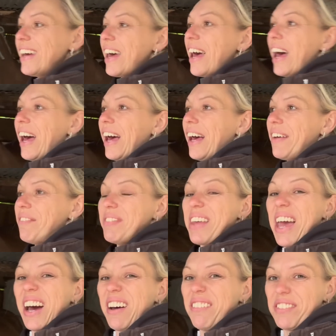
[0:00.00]

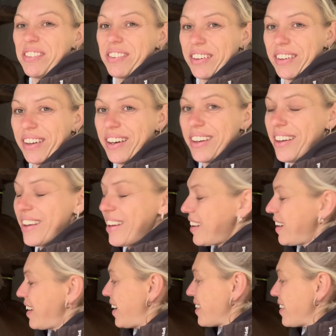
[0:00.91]
Yeah, I'm just going to
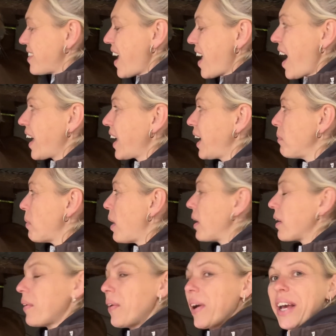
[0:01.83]
tack him
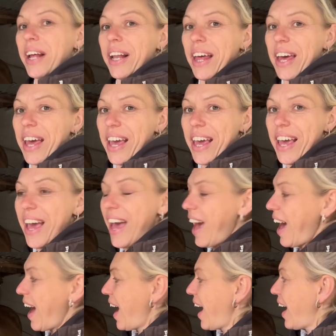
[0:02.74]
up quickly
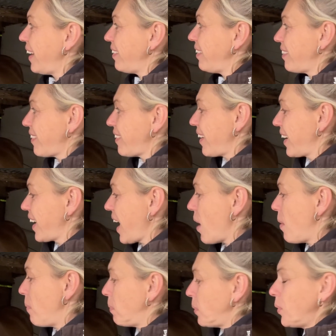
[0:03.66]
and get
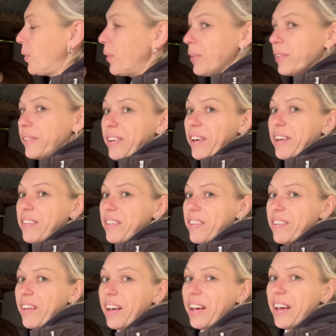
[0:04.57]
on board. As I
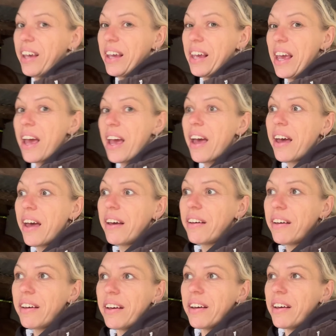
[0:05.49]
say, he
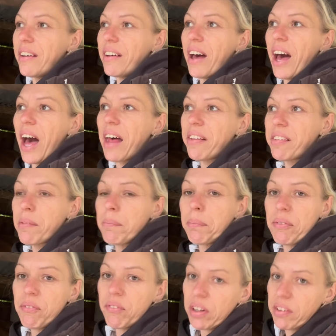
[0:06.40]
hasn't
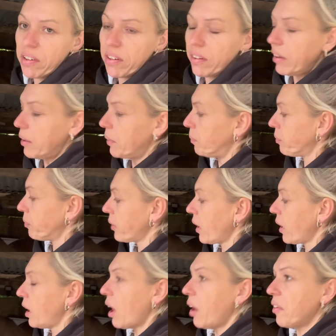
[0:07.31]
been ridden
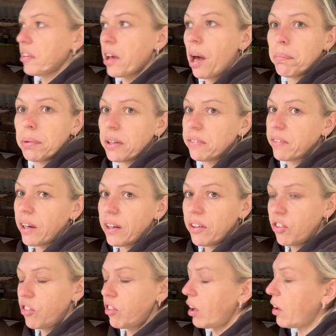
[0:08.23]
last couple of
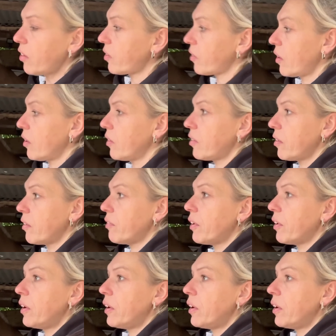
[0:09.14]
days just because of